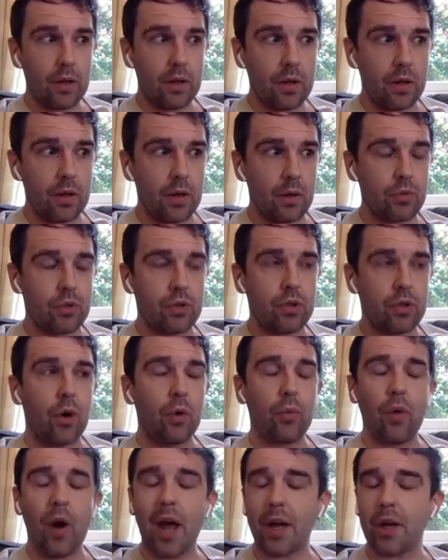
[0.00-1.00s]
you know
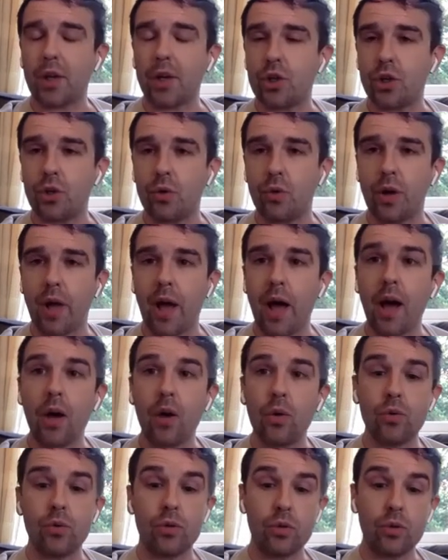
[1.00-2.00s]
direct you on how
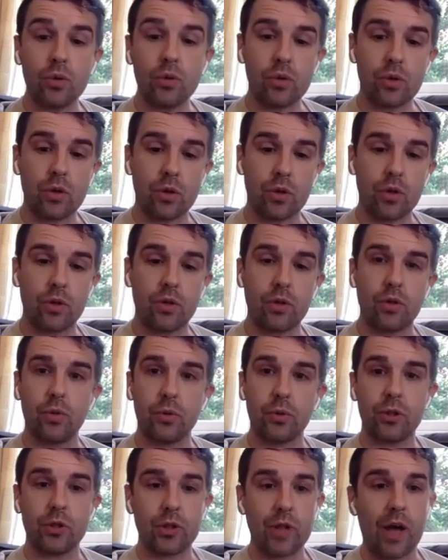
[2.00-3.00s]
you can
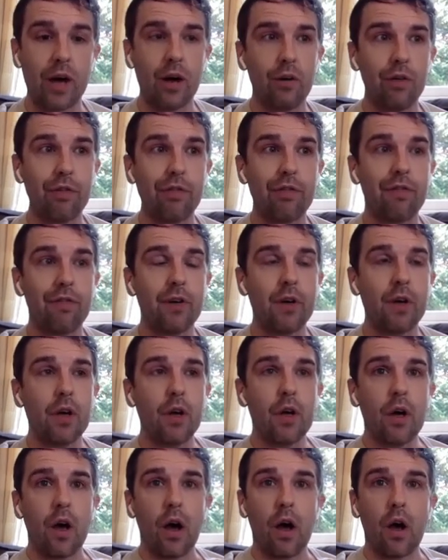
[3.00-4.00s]
yourself
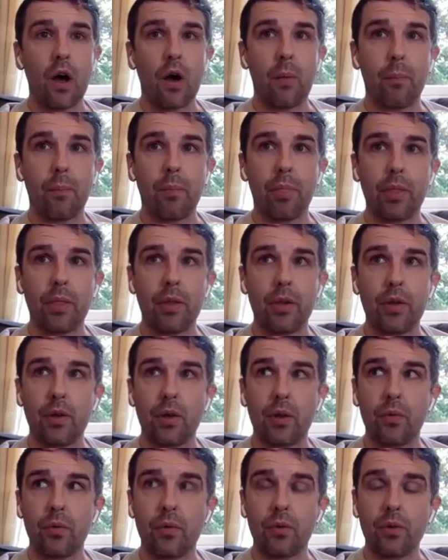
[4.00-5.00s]
um, you
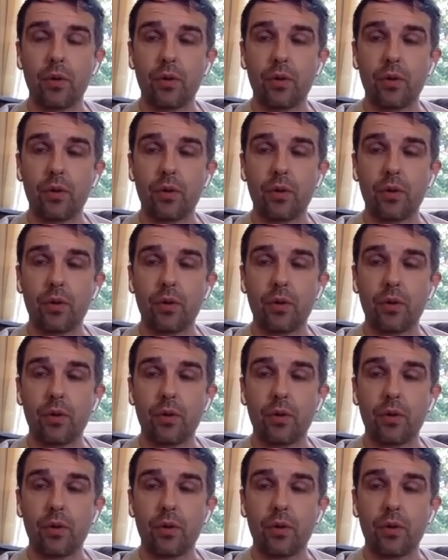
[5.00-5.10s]
know,